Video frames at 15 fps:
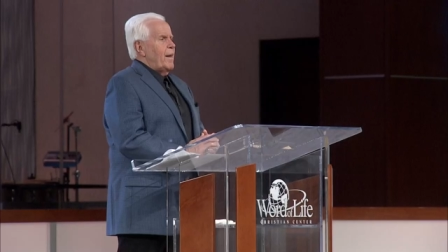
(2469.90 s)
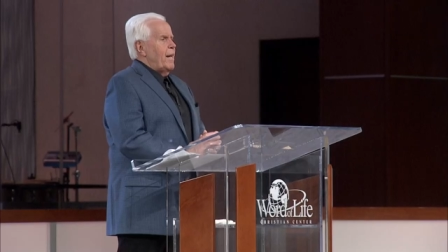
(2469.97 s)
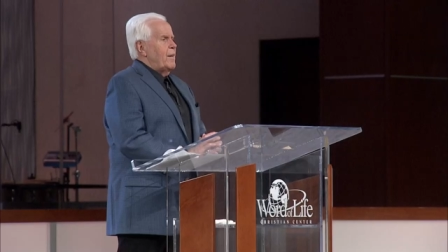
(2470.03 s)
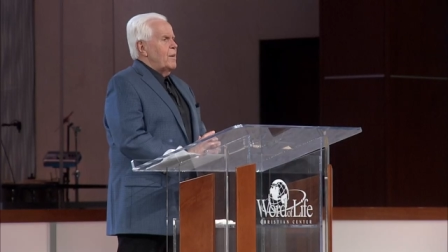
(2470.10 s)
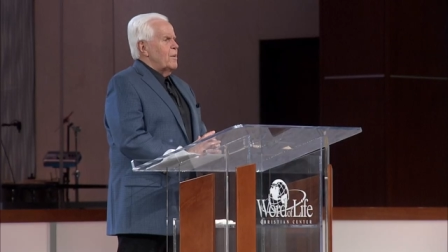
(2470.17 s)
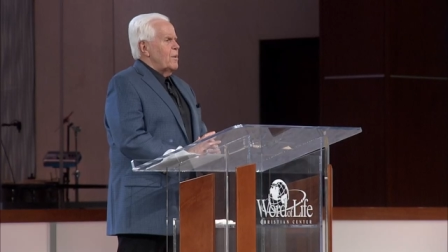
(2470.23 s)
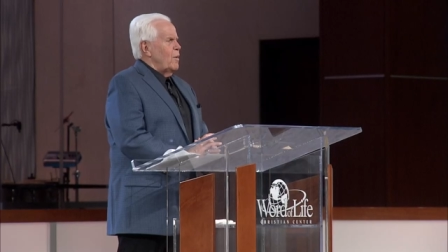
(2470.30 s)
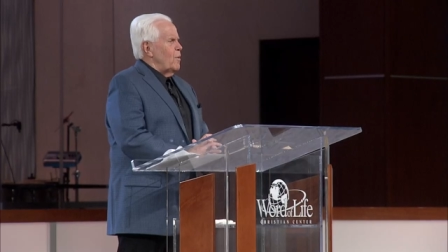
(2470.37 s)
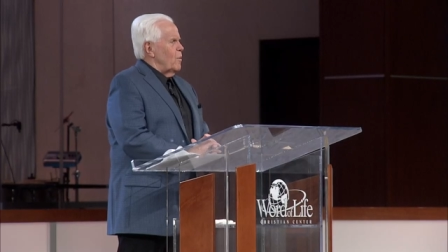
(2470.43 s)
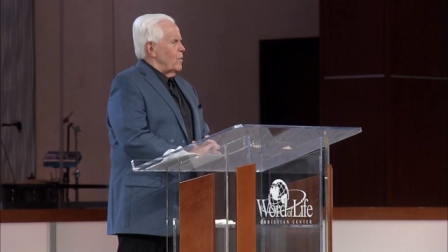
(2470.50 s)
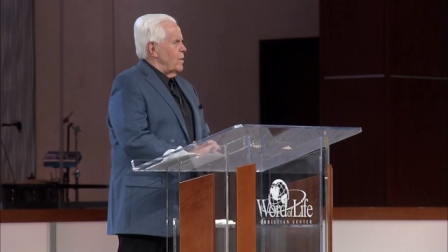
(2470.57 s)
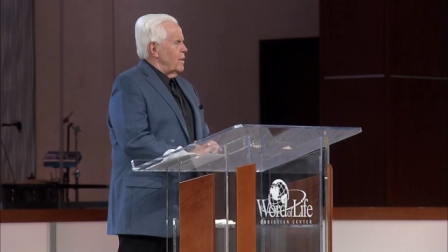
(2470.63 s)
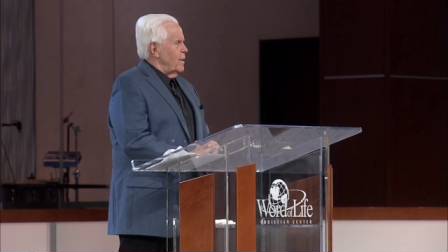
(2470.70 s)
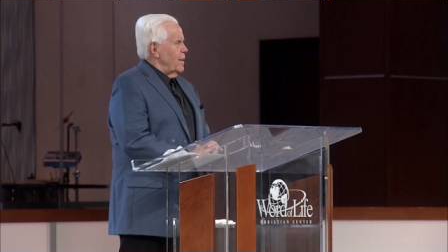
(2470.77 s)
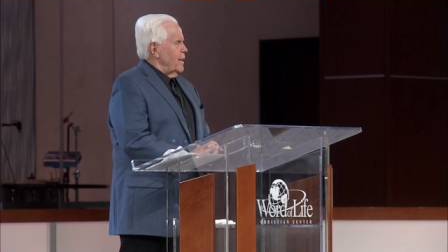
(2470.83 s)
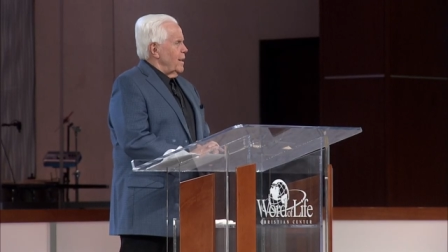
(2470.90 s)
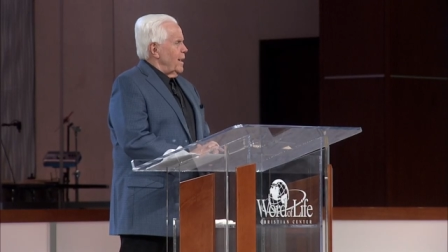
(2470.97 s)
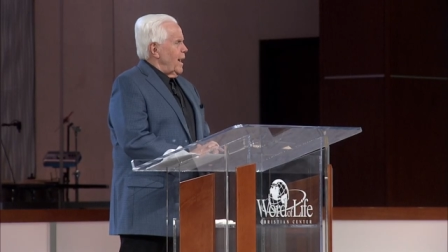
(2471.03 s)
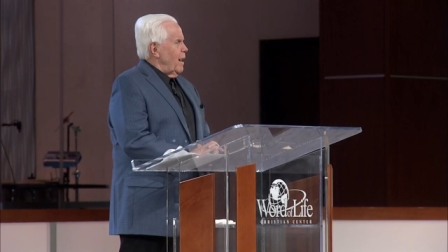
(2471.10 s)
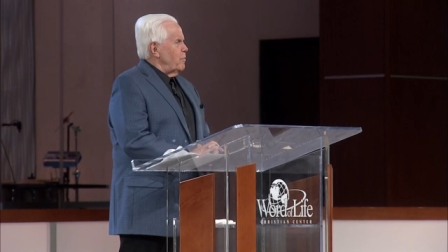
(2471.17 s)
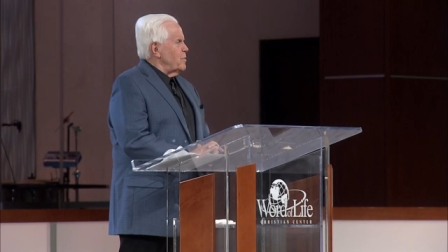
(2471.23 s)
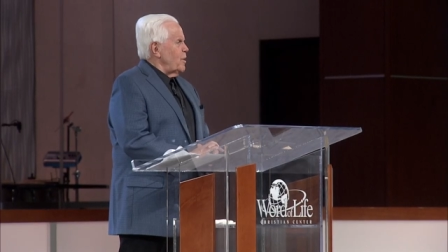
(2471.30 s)
eight years old.
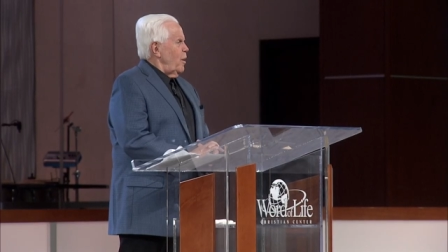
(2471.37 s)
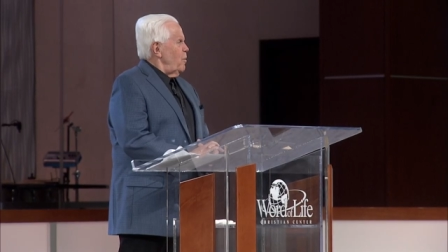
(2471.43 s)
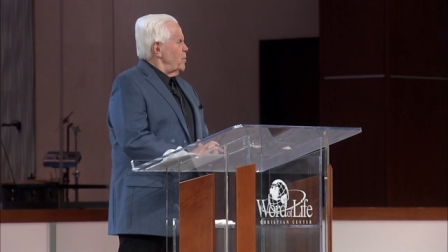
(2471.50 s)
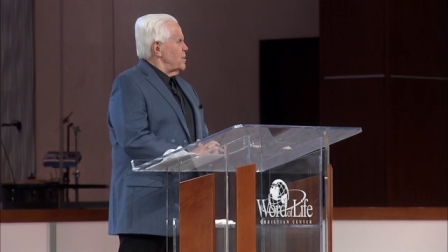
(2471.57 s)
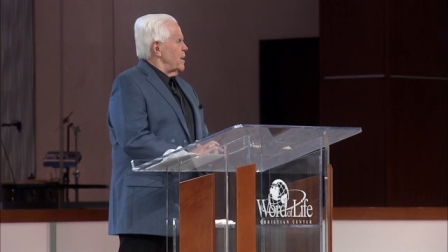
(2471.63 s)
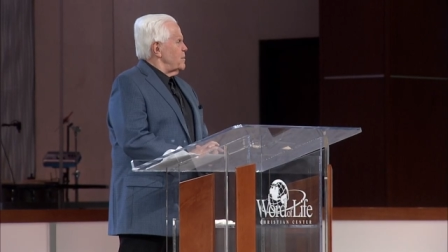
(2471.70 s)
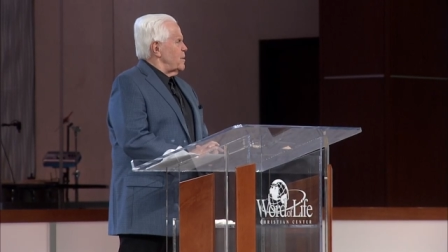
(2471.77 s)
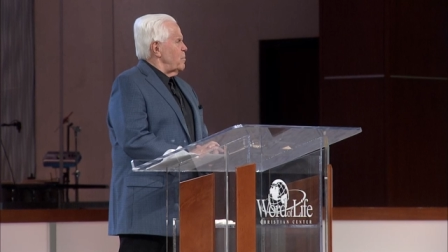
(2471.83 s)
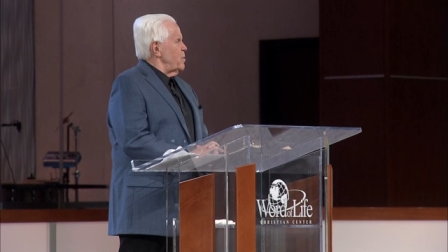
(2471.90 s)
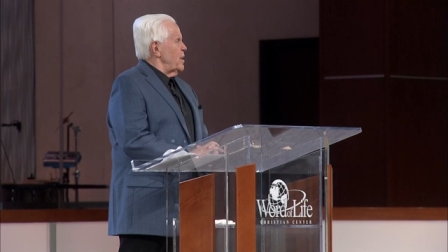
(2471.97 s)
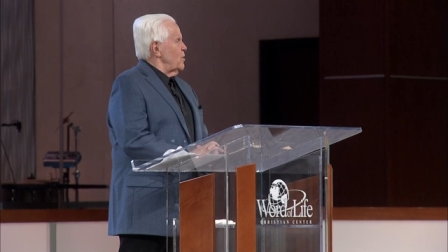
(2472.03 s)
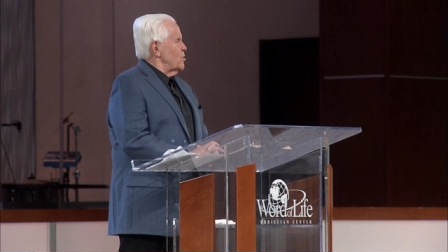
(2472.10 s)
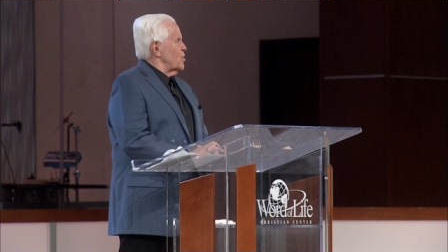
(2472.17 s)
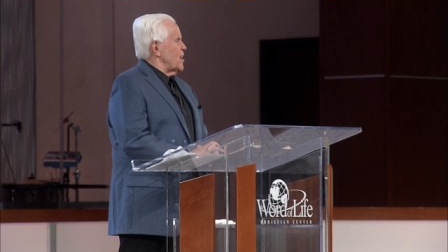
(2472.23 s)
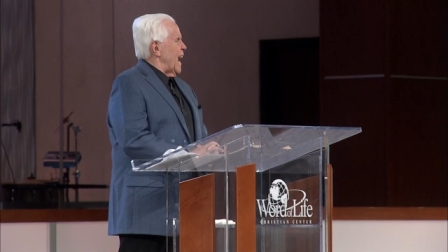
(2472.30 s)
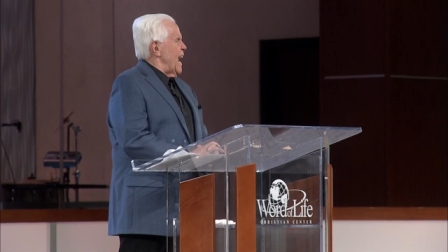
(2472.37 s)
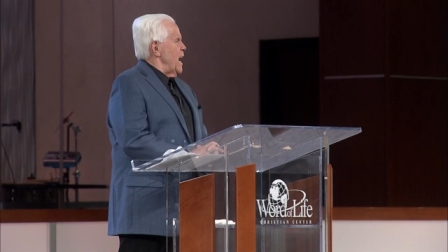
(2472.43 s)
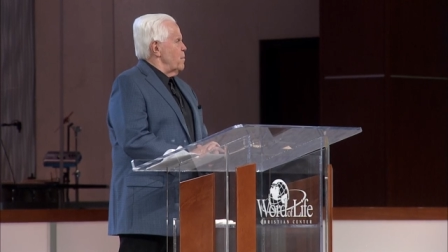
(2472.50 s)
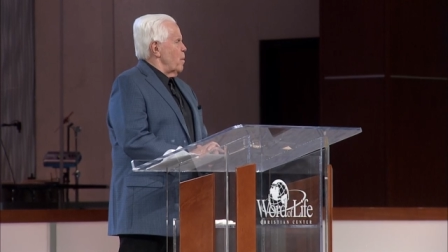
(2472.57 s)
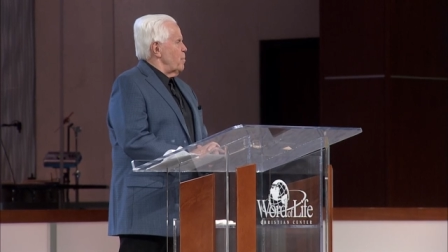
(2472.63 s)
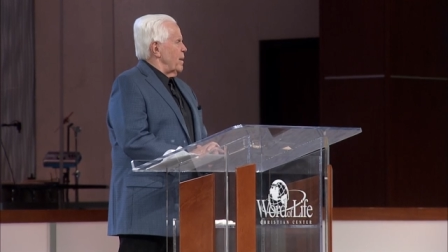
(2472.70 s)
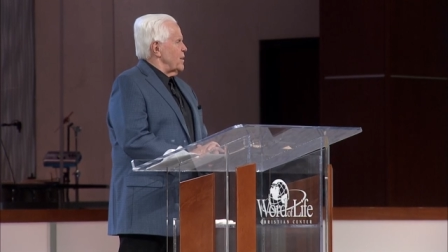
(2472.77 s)
I was always in some little
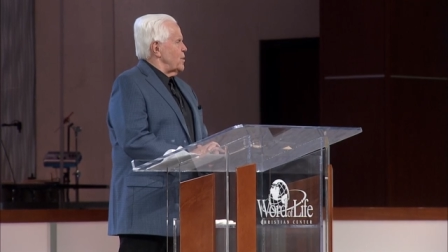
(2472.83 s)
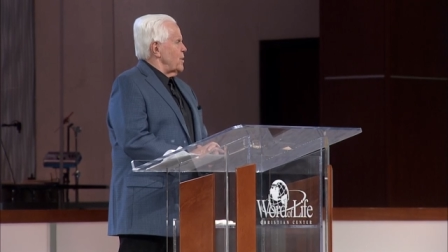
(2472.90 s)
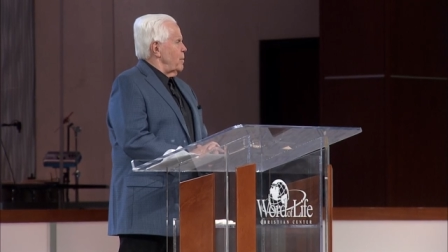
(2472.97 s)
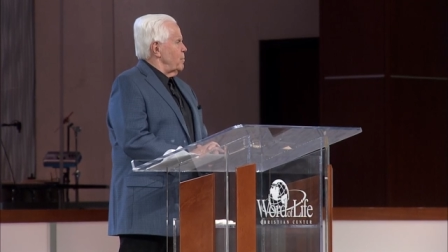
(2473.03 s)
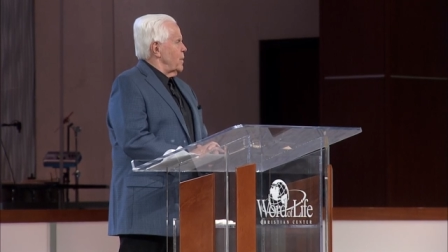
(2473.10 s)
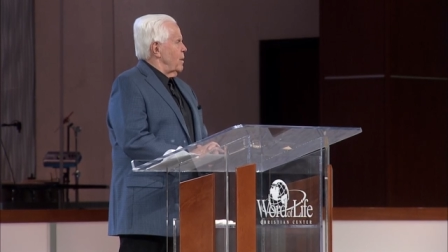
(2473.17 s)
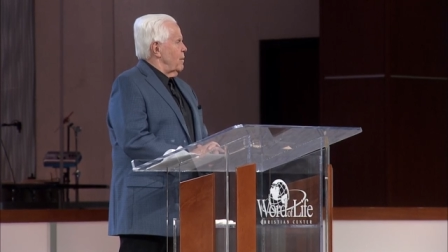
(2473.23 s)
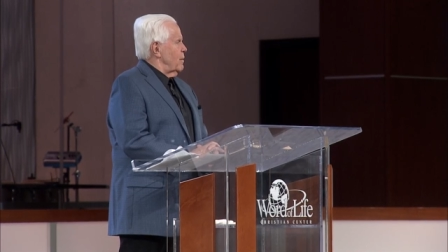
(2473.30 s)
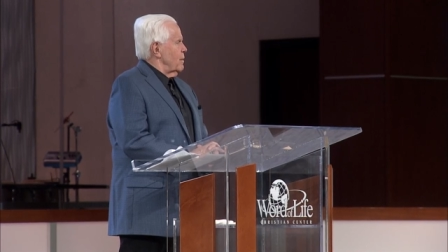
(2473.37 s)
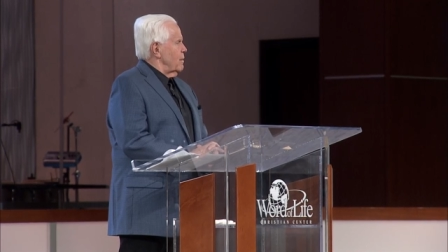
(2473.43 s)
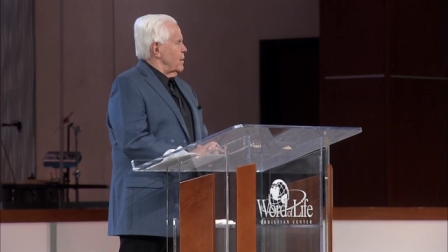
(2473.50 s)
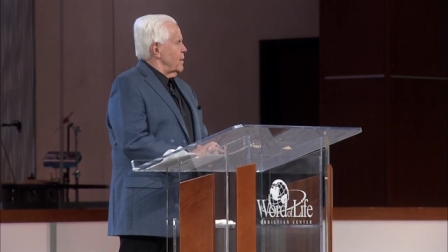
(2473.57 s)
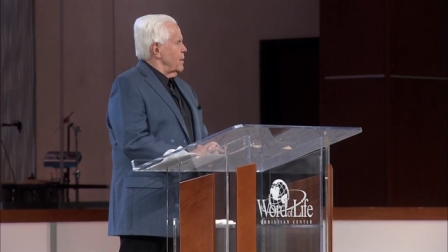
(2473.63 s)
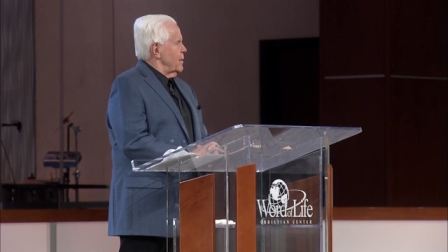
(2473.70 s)
scam about something going on.